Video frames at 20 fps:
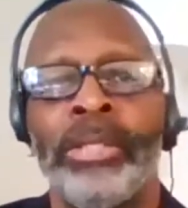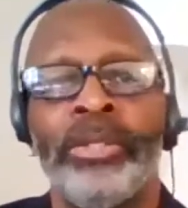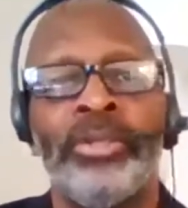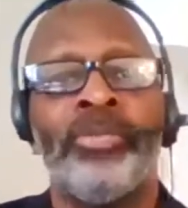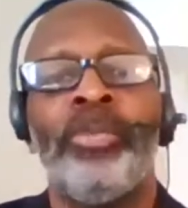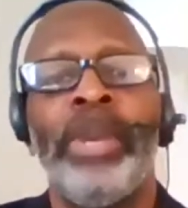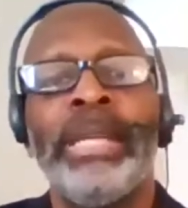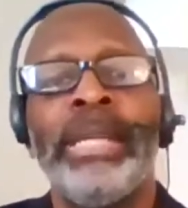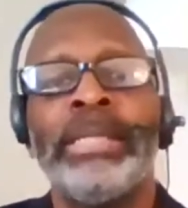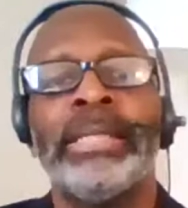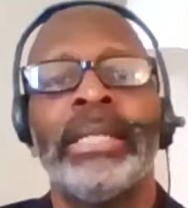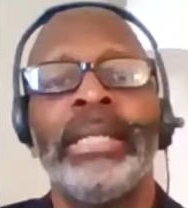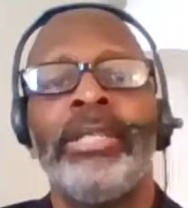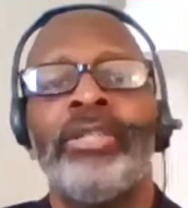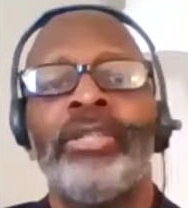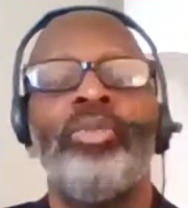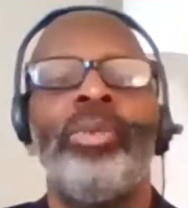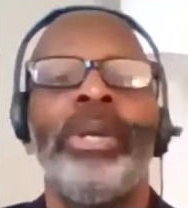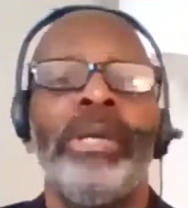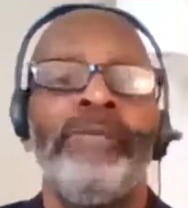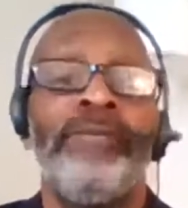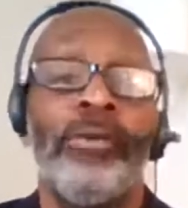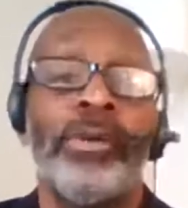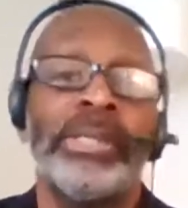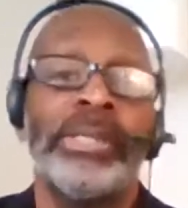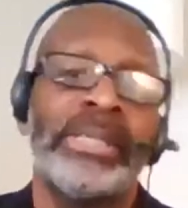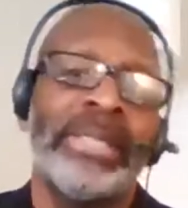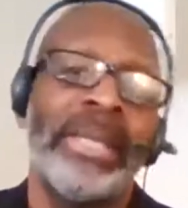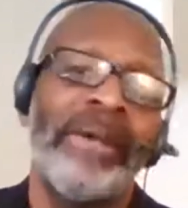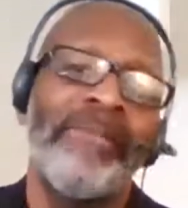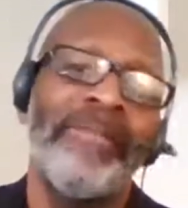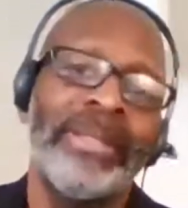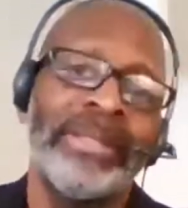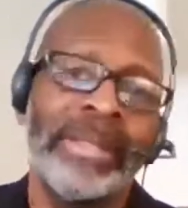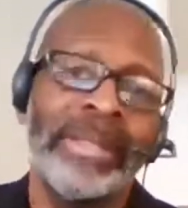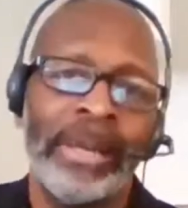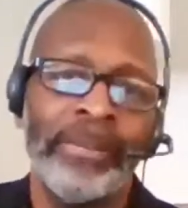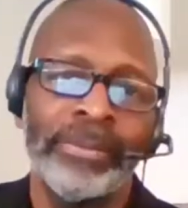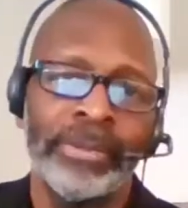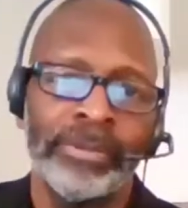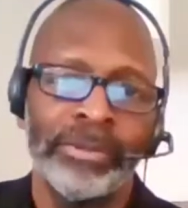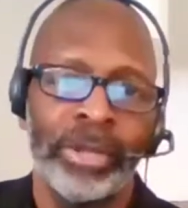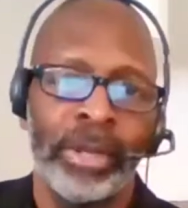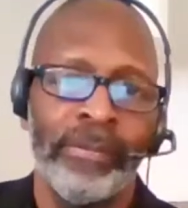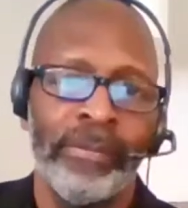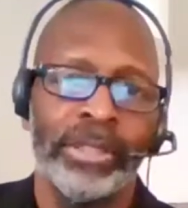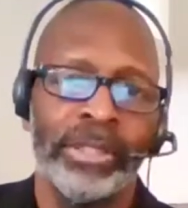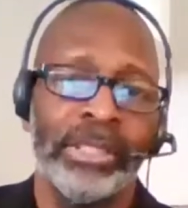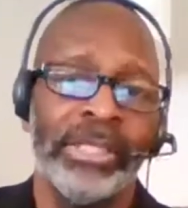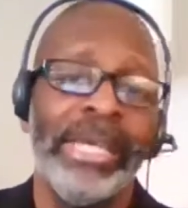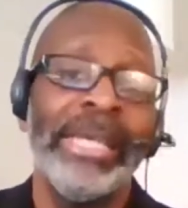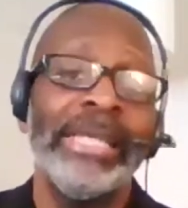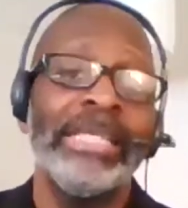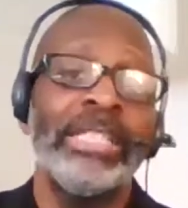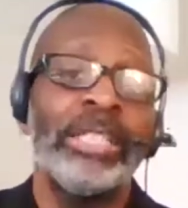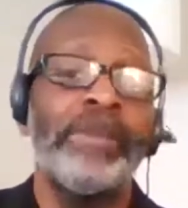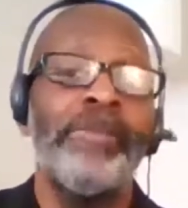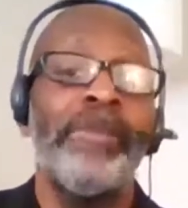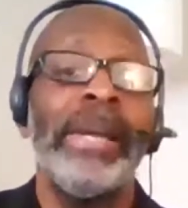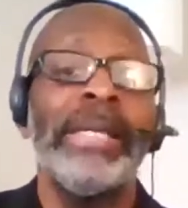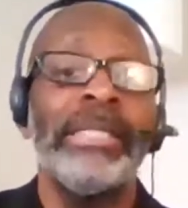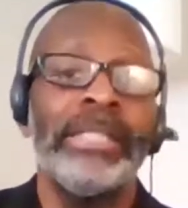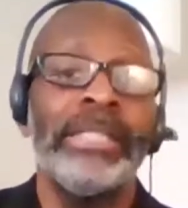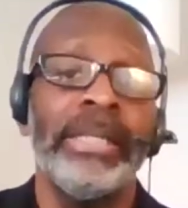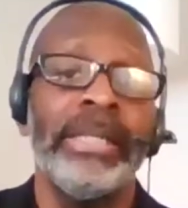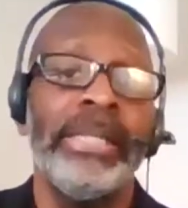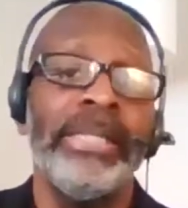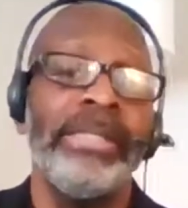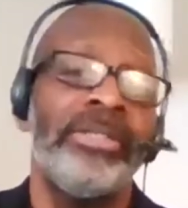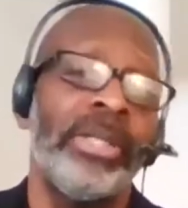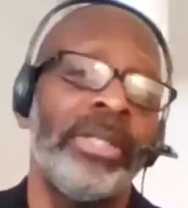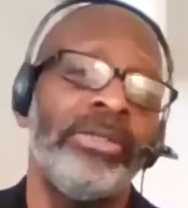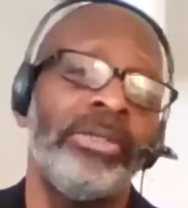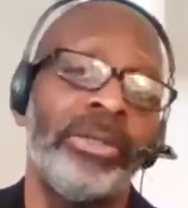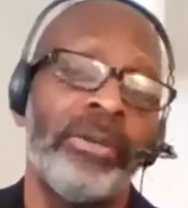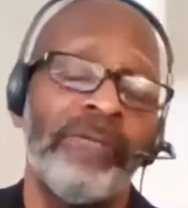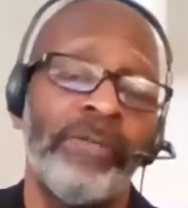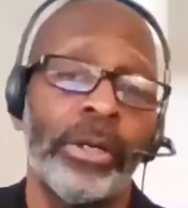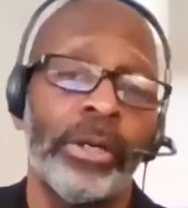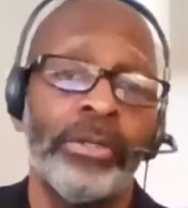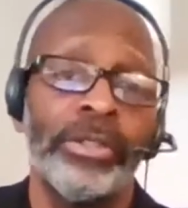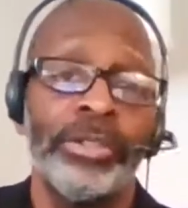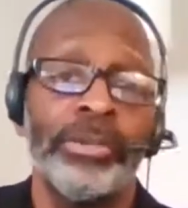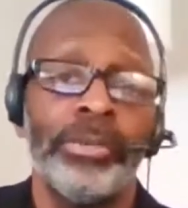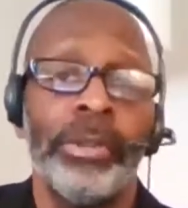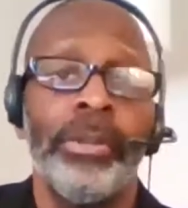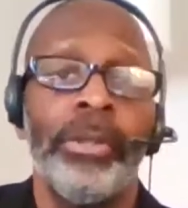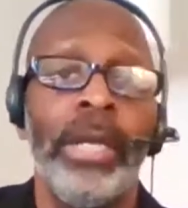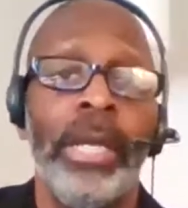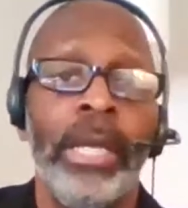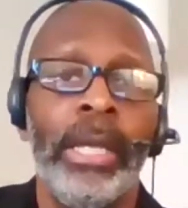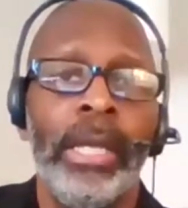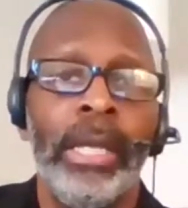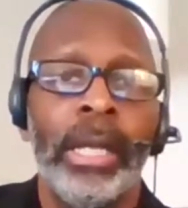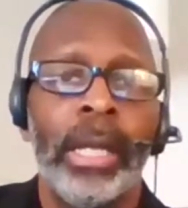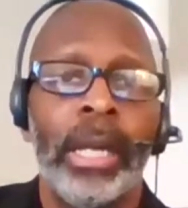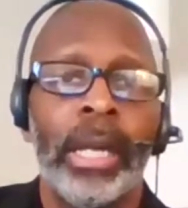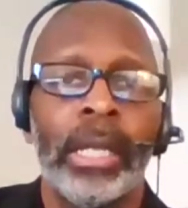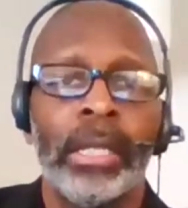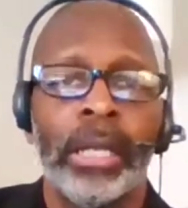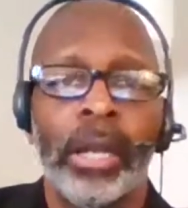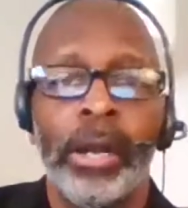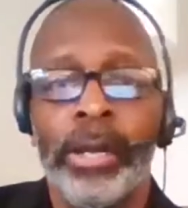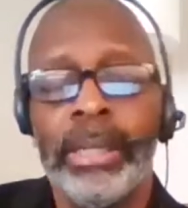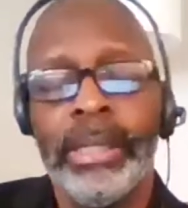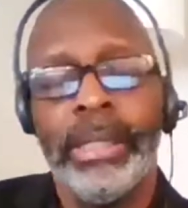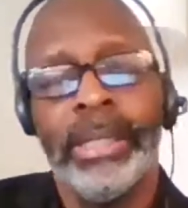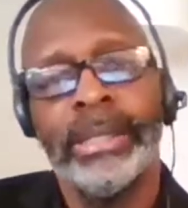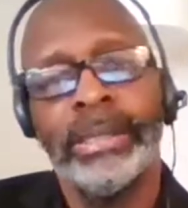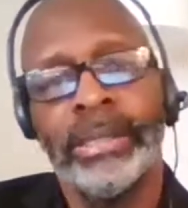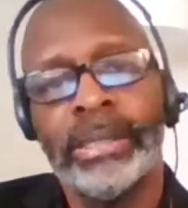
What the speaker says: basically 24/7 types of services, especially since the virtual learning has